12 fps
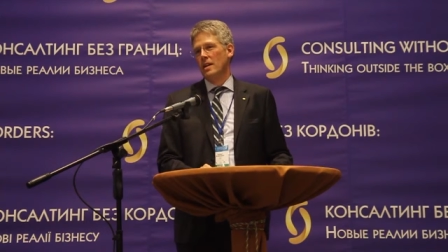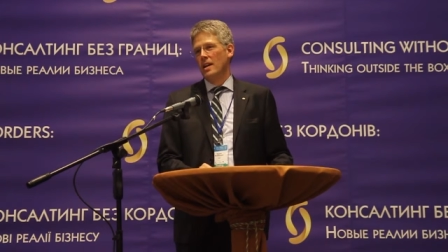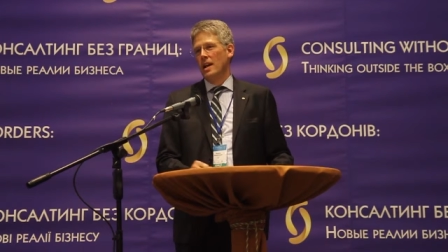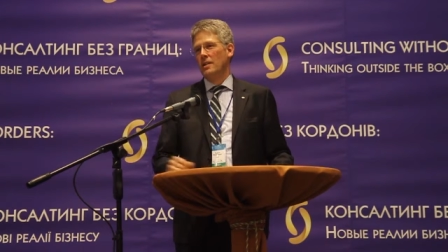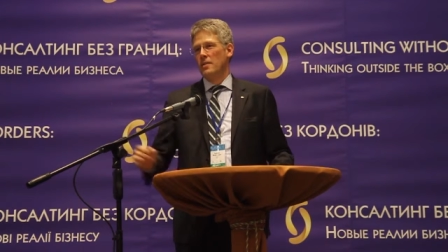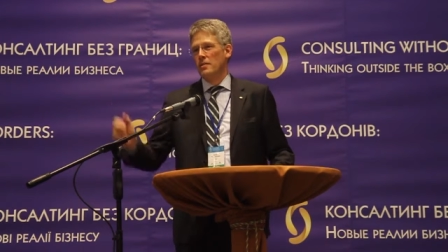
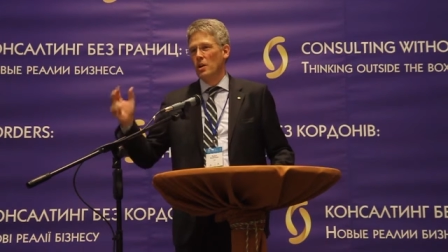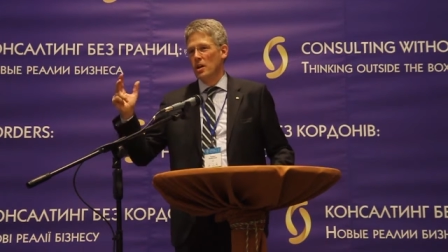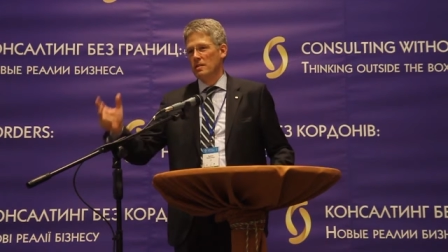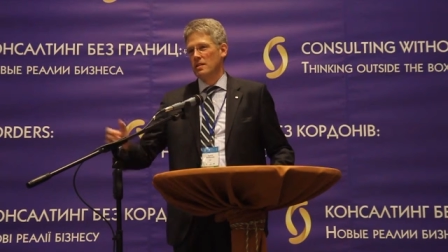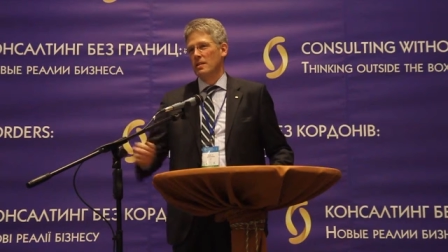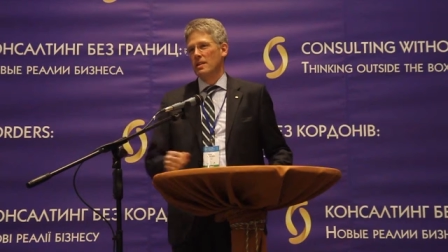And
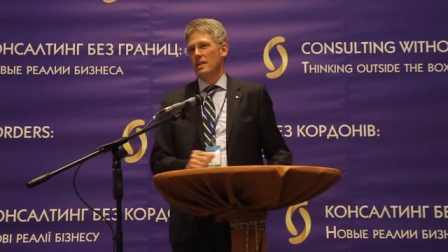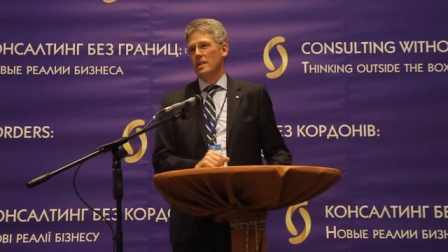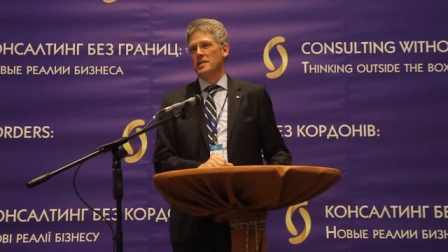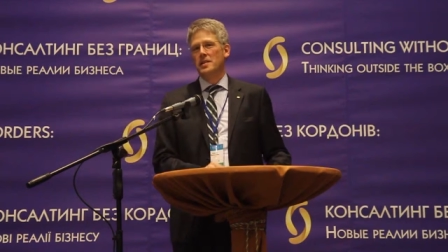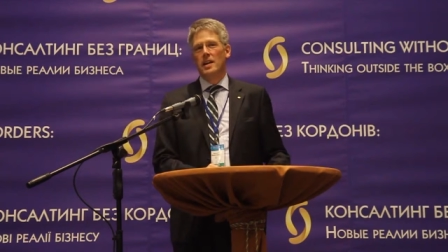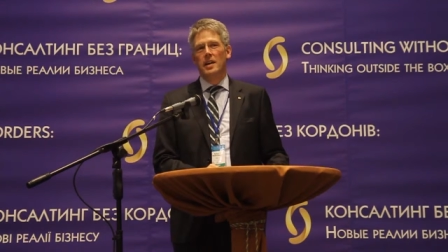third, they
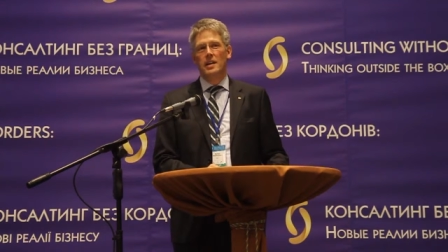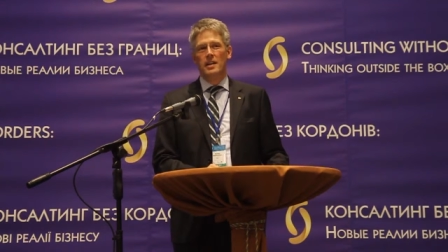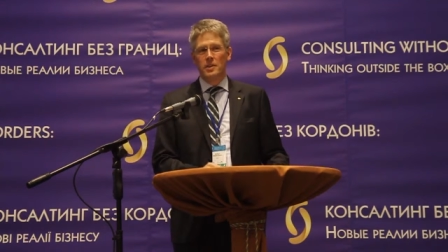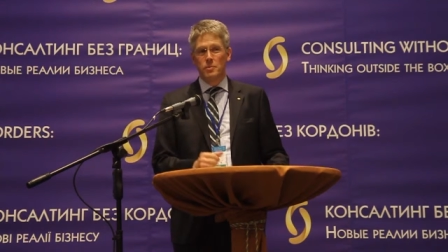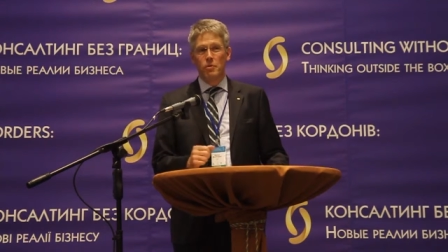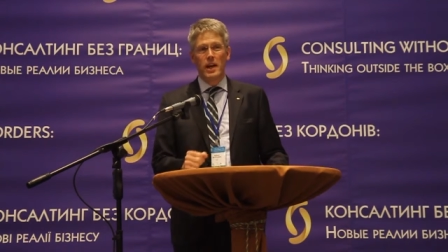say
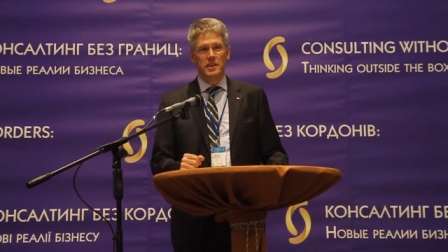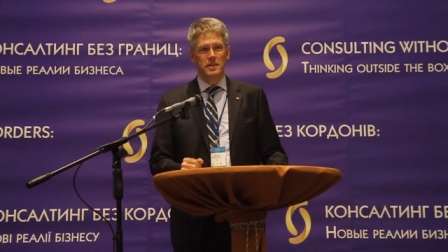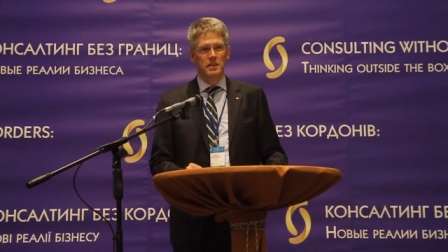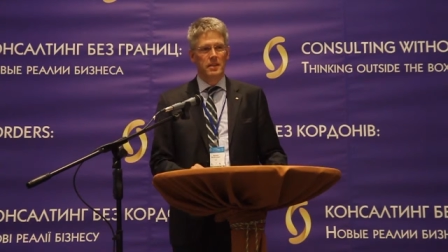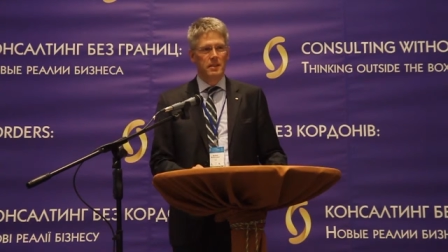it's price.